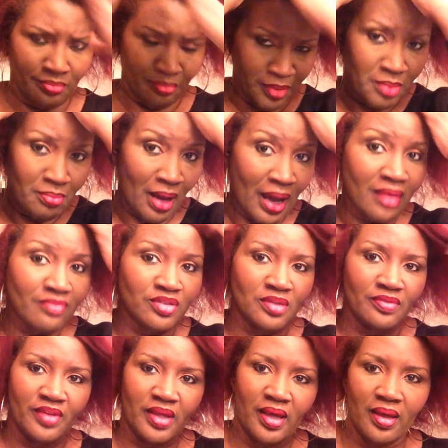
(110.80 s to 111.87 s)
be mindful
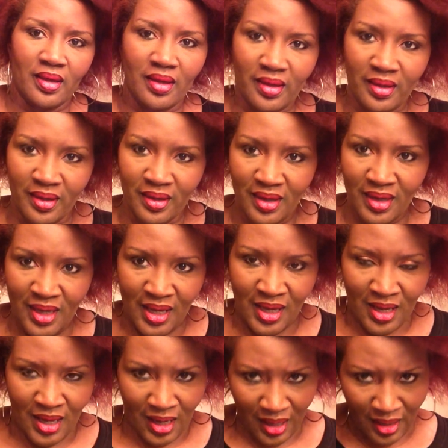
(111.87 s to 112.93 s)
of that.
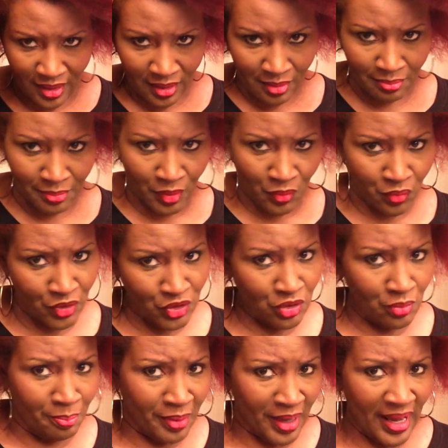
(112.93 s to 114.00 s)
But when you
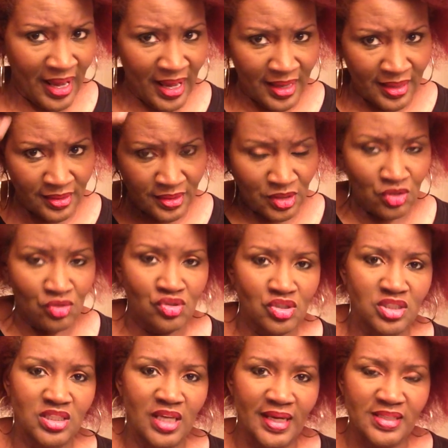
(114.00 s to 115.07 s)
band, you
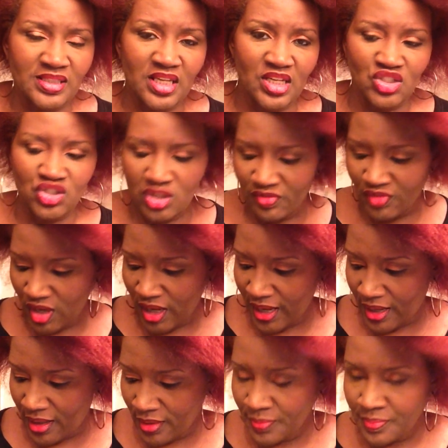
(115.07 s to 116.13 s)
just take sections of your
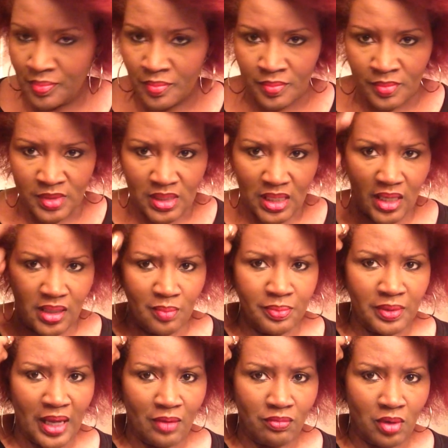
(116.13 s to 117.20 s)
hair and
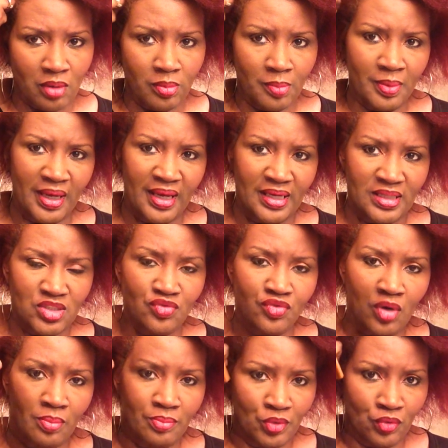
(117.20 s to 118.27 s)
apply rubber bands
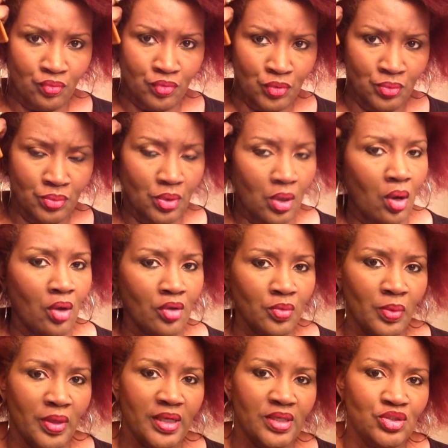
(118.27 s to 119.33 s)
from the root all the
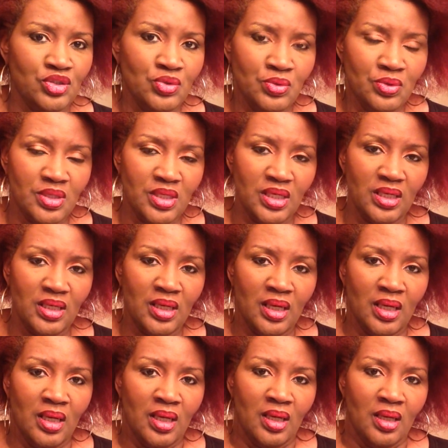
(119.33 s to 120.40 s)
way to the,
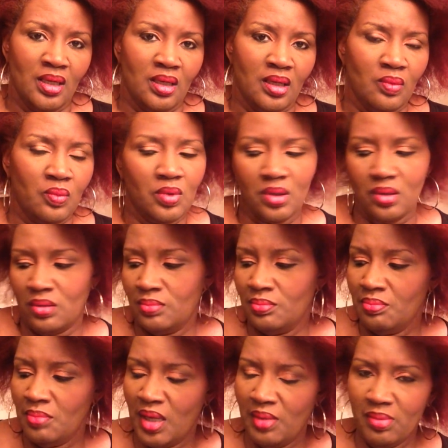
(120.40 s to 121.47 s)
well,
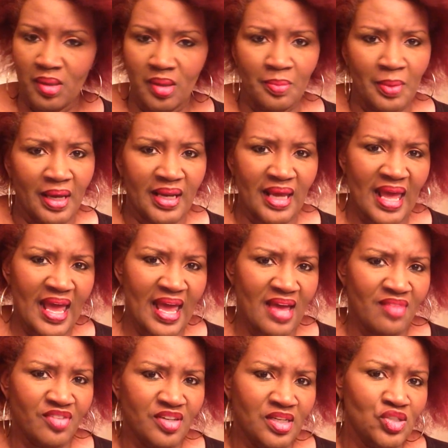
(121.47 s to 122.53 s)
maybe about a ½ an